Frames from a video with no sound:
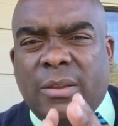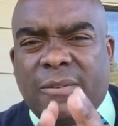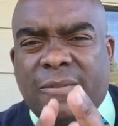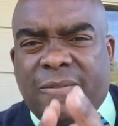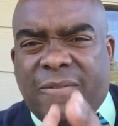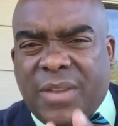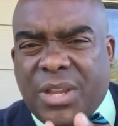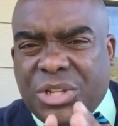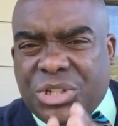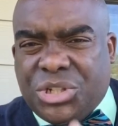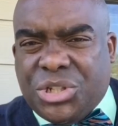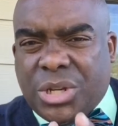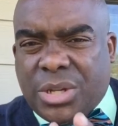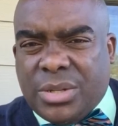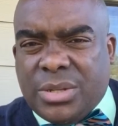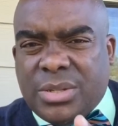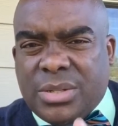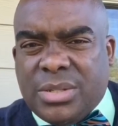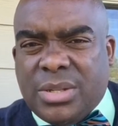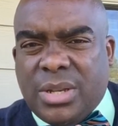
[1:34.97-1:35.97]

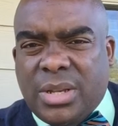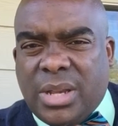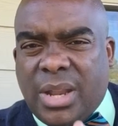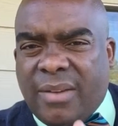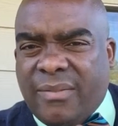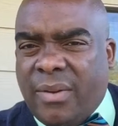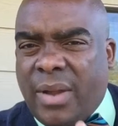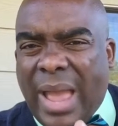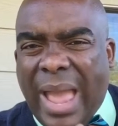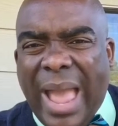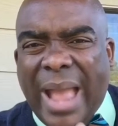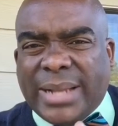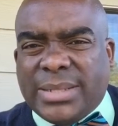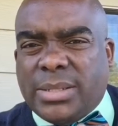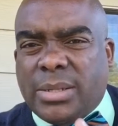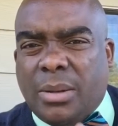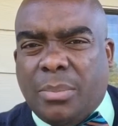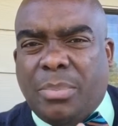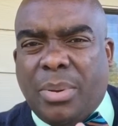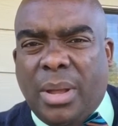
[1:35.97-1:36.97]
visions never
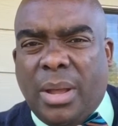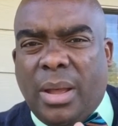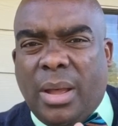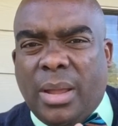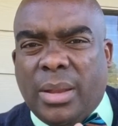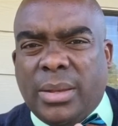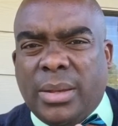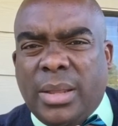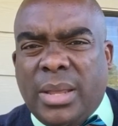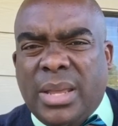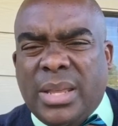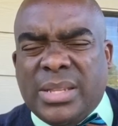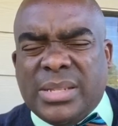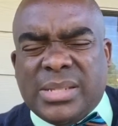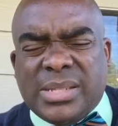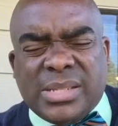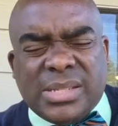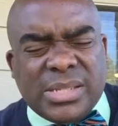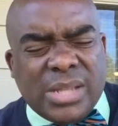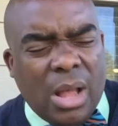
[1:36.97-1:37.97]
acted upon,
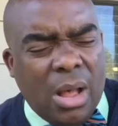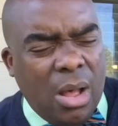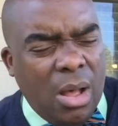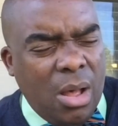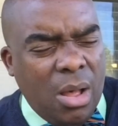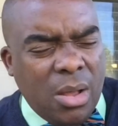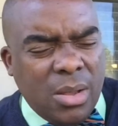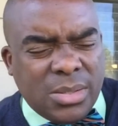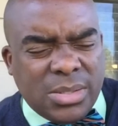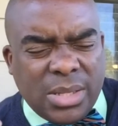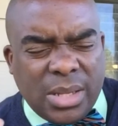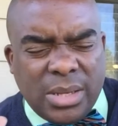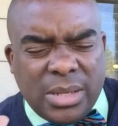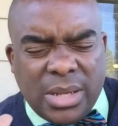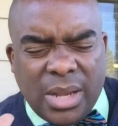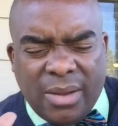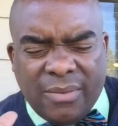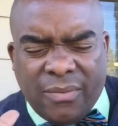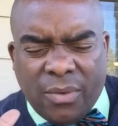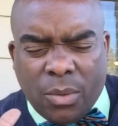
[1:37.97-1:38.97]
songs
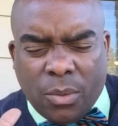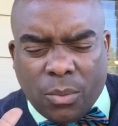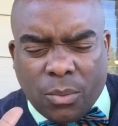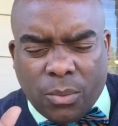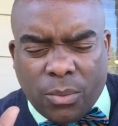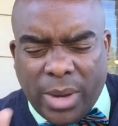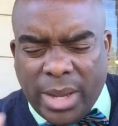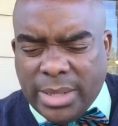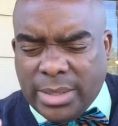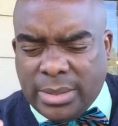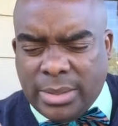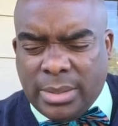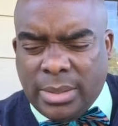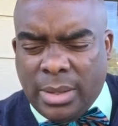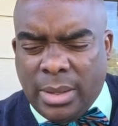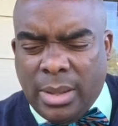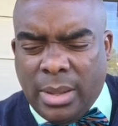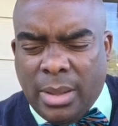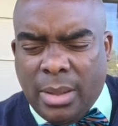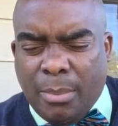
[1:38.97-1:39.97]
never written,
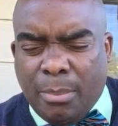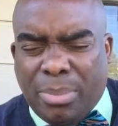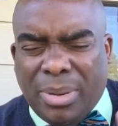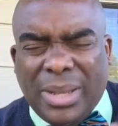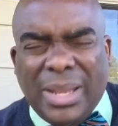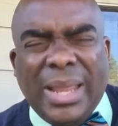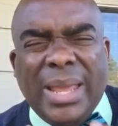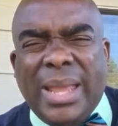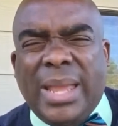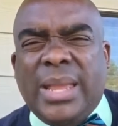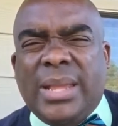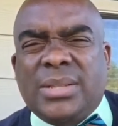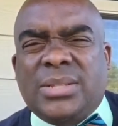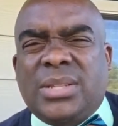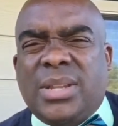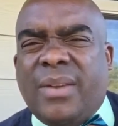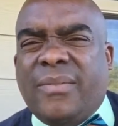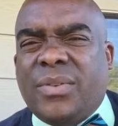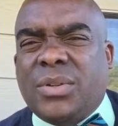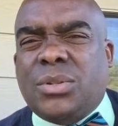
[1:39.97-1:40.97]

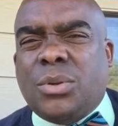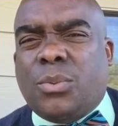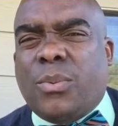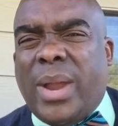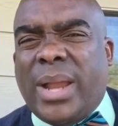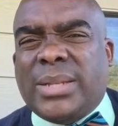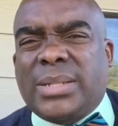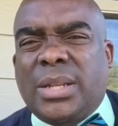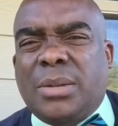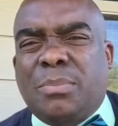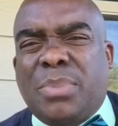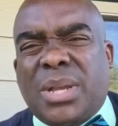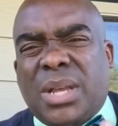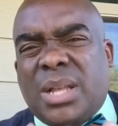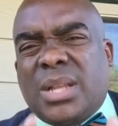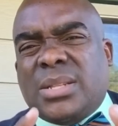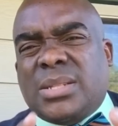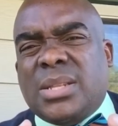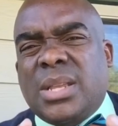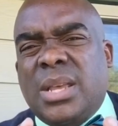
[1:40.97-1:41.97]
plays never directed,
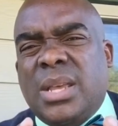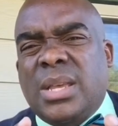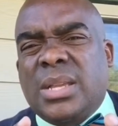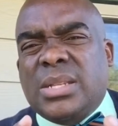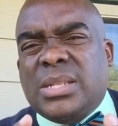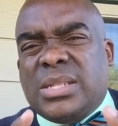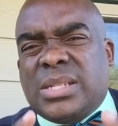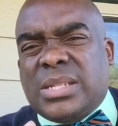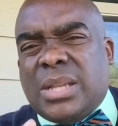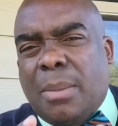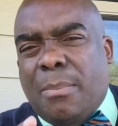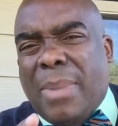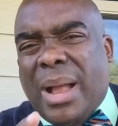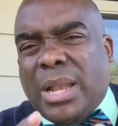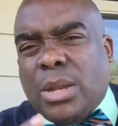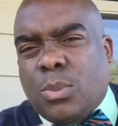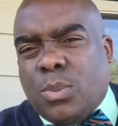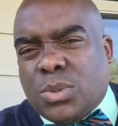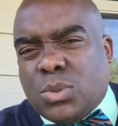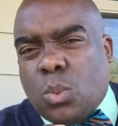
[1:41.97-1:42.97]
because
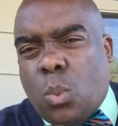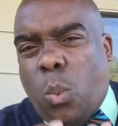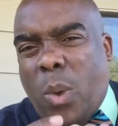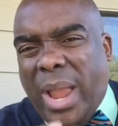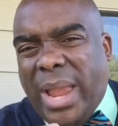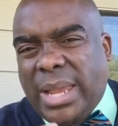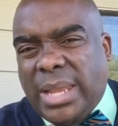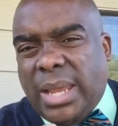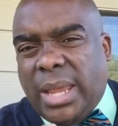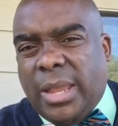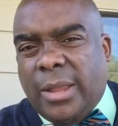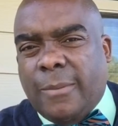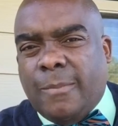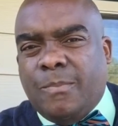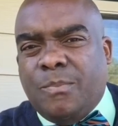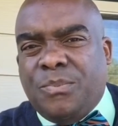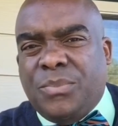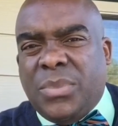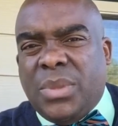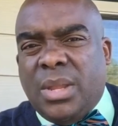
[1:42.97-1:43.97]
somebody was waiting
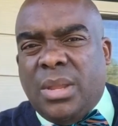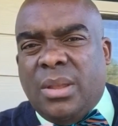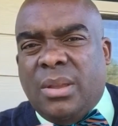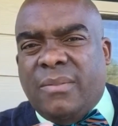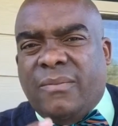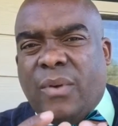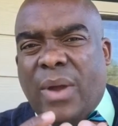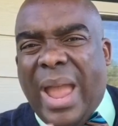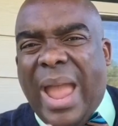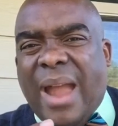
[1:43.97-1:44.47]
for